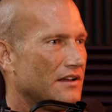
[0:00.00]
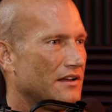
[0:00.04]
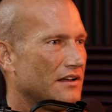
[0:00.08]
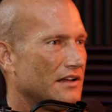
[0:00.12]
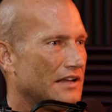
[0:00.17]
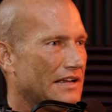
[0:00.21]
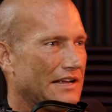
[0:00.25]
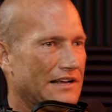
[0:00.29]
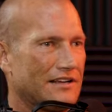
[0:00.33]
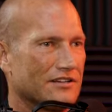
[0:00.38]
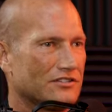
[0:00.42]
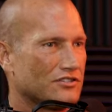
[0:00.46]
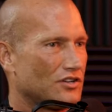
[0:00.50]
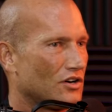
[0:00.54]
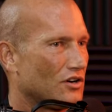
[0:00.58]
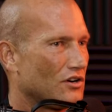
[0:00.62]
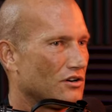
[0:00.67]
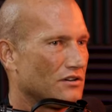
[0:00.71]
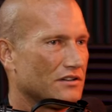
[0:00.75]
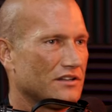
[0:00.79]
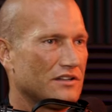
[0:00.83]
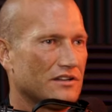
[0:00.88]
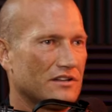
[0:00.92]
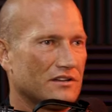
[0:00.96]
He can
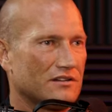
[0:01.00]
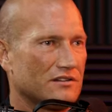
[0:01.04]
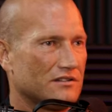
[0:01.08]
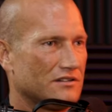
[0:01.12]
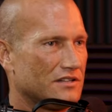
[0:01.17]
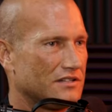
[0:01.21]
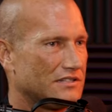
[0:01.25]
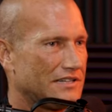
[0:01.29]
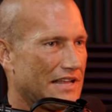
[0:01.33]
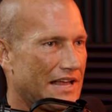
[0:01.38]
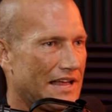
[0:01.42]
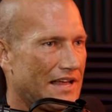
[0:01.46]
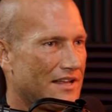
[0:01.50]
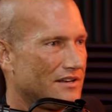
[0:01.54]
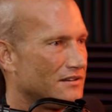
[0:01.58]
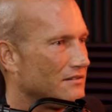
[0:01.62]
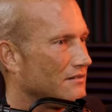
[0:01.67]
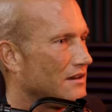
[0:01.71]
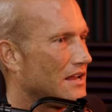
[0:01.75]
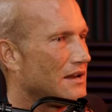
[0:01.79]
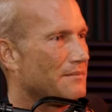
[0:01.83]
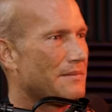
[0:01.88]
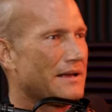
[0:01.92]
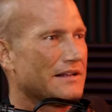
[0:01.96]
turn the dead
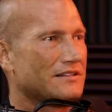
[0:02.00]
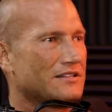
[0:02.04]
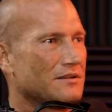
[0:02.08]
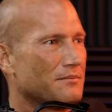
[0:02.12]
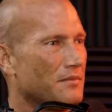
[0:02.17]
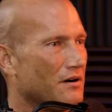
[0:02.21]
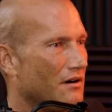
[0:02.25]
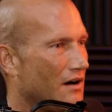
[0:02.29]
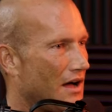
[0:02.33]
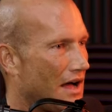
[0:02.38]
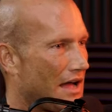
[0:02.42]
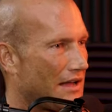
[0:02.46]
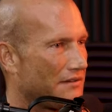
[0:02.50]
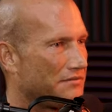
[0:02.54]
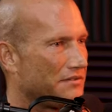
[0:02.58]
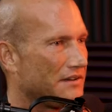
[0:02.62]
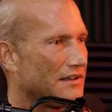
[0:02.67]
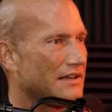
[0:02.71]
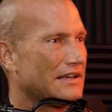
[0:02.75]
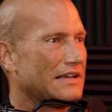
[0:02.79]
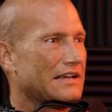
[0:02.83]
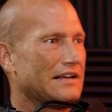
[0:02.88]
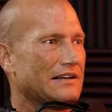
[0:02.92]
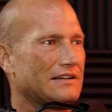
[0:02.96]
and make them
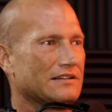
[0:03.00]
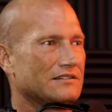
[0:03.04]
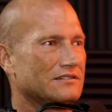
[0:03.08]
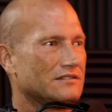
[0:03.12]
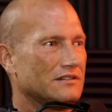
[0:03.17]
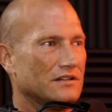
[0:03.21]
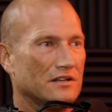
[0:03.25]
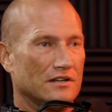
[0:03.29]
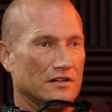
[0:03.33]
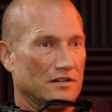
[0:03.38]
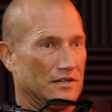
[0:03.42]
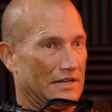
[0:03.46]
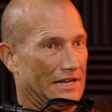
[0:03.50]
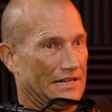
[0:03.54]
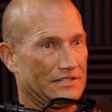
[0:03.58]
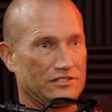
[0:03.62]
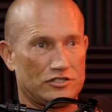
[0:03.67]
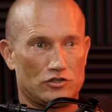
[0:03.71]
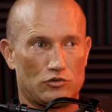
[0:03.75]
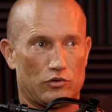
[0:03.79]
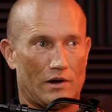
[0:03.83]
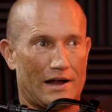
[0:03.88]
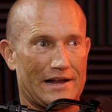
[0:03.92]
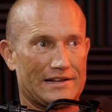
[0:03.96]
alive. He can,
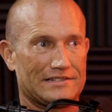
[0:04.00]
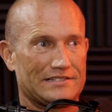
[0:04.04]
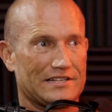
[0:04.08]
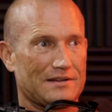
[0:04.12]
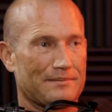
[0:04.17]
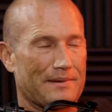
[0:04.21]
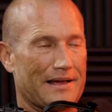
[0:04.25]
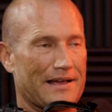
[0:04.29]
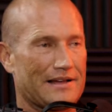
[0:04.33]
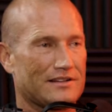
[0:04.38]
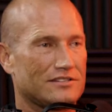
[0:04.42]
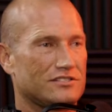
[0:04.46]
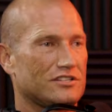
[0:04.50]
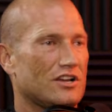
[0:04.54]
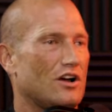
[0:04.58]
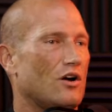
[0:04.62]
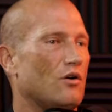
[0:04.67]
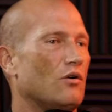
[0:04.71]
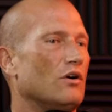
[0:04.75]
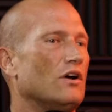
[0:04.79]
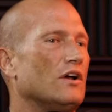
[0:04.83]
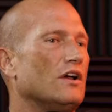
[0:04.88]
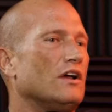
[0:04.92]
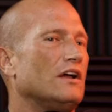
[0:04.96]
it's crazy, man.
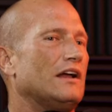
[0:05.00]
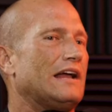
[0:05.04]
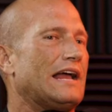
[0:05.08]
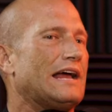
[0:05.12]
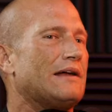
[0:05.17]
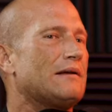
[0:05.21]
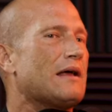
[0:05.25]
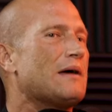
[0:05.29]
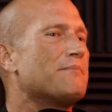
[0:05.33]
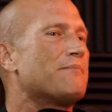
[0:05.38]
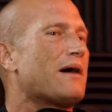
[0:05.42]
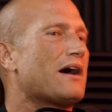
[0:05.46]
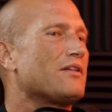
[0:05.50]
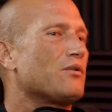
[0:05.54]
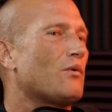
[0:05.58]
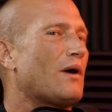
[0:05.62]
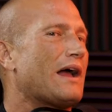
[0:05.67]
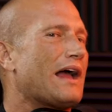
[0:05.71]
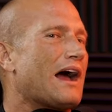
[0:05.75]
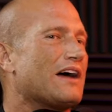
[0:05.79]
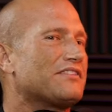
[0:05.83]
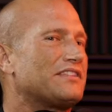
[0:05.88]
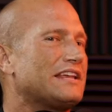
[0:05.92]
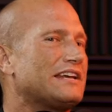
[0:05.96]
So, and by the
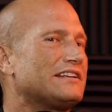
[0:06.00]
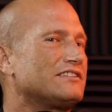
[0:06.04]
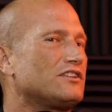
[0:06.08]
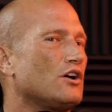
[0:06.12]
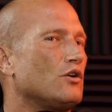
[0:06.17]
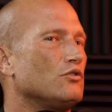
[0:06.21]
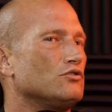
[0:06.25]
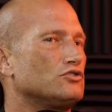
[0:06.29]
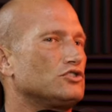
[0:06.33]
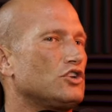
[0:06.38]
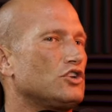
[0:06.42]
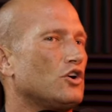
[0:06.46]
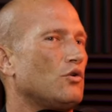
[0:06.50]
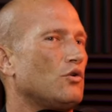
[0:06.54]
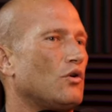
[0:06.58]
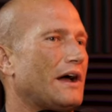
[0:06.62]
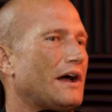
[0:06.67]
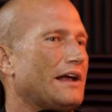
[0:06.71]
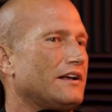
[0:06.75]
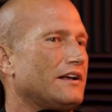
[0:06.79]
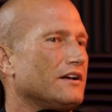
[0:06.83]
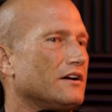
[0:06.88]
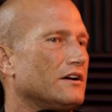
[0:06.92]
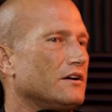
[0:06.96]
way, I think though, so
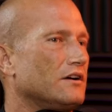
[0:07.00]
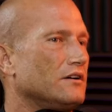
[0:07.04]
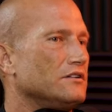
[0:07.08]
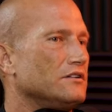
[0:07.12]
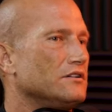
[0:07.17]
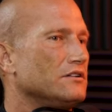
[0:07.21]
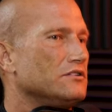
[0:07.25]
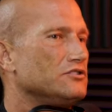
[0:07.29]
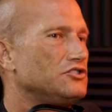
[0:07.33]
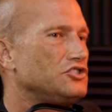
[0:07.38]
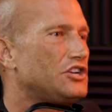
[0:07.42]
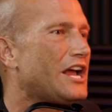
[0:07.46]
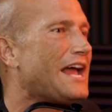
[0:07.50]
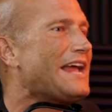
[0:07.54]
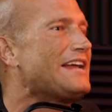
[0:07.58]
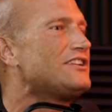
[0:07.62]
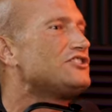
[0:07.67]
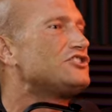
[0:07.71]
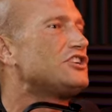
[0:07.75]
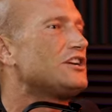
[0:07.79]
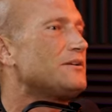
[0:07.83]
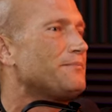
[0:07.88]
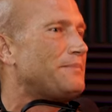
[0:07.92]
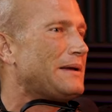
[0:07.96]
like,
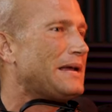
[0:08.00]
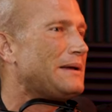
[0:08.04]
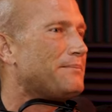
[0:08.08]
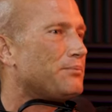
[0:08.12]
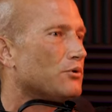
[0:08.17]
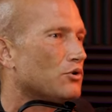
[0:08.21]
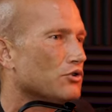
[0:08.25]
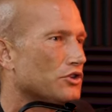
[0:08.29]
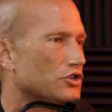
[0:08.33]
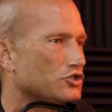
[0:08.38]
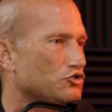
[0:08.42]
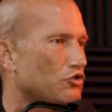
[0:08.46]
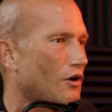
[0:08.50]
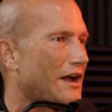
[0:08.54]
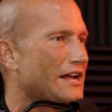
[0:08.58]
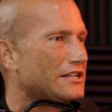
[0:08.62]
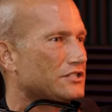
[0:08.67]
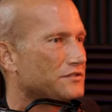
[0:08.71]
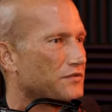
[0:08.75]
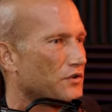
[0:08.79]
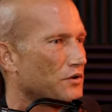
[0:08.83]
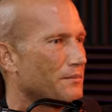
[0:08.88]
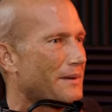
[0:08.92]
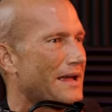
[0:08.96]
changing people, the
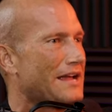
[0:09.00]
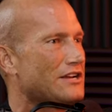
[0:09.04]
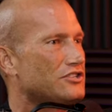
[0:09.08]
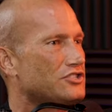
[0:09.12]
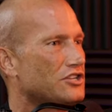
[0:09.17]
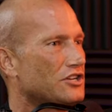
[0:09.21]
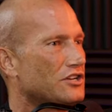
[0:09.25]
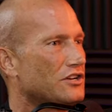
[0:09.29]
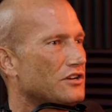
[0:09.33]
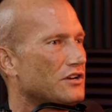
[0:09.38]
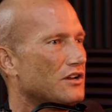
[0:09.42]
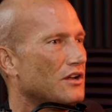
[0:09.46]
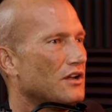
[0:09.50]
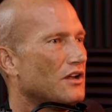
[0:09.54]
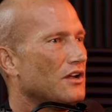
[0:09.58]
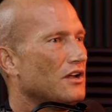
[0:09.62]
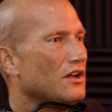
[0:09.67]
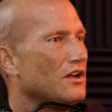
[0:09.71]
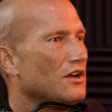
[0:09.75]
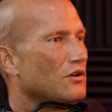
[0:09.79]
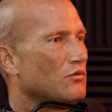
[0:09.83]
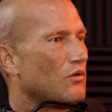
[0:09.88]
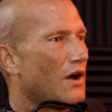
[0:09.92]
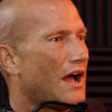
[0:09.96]
transformation,
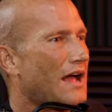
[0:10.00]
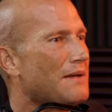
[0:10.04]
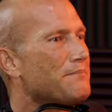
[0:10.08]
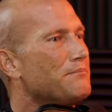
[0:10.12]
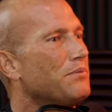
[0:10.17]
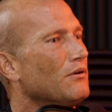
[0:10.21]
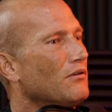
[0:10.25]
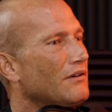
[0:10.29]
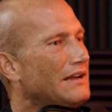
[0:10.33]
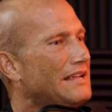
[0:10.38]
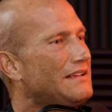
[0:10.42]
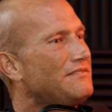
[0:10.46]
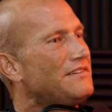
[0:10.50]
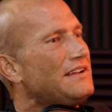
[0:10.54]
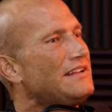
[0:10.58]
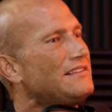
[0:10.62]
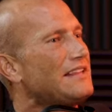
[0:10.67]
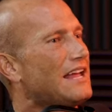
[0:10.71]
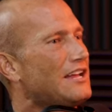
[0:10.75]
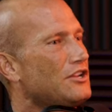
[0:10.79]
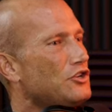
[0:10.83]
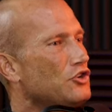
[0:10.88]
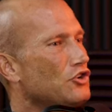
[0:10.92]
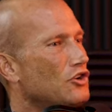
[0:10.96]
right? Believing
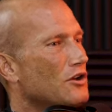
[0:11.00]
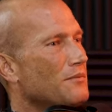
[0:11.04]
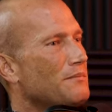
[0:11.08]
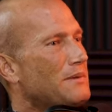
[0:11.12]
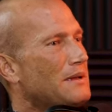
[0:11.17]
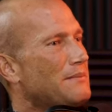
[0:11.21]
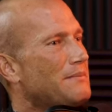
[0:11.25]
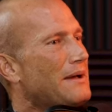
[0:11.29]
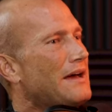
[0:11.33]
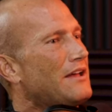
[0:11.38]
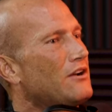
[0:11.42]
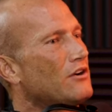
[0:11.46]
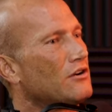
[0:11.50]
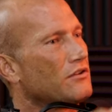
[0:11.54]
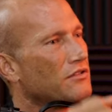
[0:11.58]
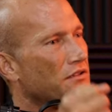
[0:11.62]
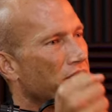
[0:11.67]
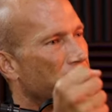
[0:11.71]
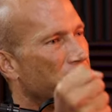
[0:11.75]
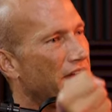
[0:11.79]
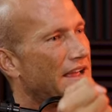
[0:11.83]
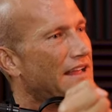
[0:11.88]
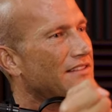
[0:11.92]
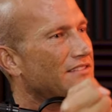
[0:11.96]
that you can be better, the
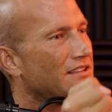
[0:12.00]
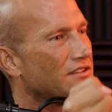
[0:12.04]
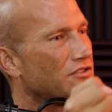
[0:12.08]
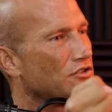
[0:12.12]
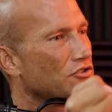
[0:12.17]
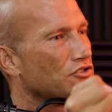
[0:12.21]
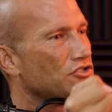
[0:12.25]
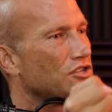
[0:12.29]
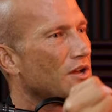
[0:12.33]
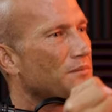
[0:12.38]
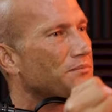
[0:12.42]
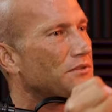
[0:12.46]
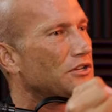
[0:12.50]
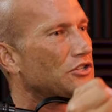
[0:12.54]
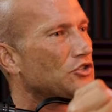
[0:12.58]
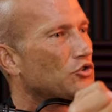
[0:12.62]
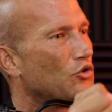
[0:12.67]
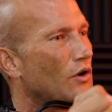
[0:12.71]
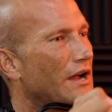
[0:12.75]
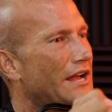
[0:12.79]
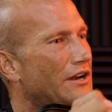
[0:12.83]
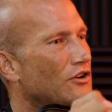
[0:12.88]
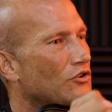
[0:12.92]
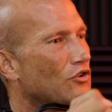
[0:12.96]
faith that there's something
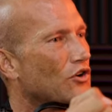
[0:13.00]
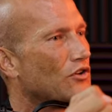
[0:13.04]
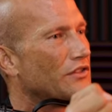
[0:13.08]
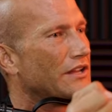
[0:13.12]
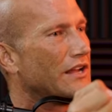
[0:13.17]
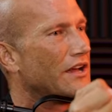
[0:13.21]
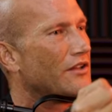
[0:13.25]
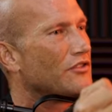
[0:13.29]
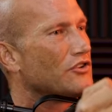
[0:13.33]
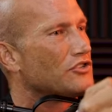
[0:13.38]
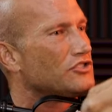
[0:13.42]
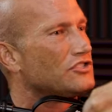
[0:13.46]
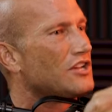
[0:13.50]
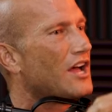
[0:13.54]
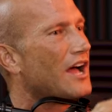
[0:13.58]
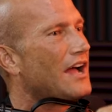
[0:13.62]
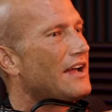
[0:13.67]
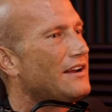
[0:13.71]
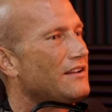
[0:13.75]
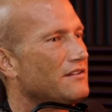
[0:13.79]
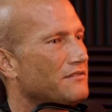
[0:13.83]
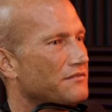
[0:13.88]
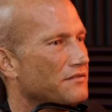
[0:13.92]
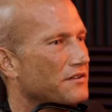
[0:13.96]
greater on the other
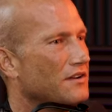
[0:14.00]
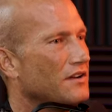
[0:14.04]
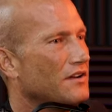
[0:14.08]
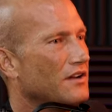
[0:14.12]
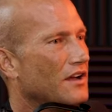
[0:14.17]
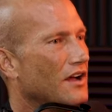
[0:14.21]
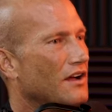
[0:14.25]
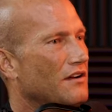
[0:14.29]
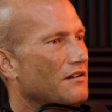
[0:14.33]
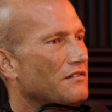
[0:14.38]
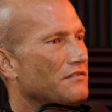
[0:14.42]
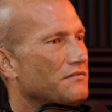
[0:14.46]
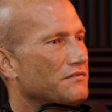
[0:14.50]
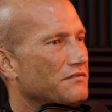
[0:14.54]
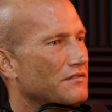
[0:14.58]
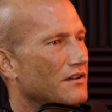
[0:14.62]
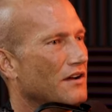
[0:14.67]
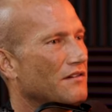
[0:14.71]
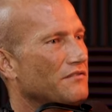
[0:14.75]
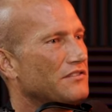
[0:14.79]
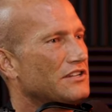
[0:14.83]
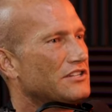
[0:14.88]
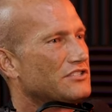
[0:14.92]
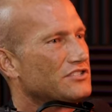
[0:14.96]
side of
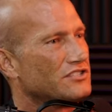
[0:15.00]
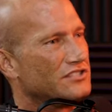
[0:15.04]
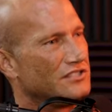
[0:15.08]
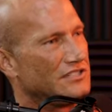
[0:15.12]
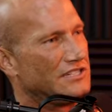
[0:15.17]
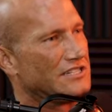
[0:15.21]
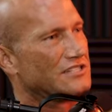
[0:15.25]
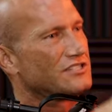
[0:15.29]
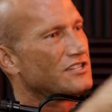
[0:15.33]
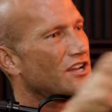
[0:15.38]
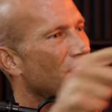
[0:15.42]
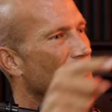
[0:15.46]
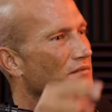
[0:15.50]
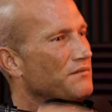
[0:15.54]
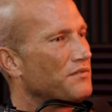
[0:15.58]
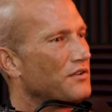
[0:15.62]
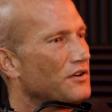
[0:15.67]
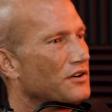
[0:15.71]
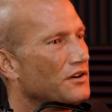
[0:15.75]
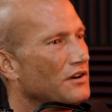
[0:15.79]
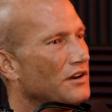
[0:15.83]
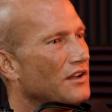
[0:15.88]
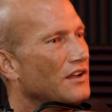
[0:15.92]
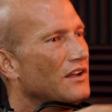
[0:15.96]
this
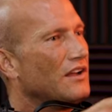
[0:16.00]
discomfort.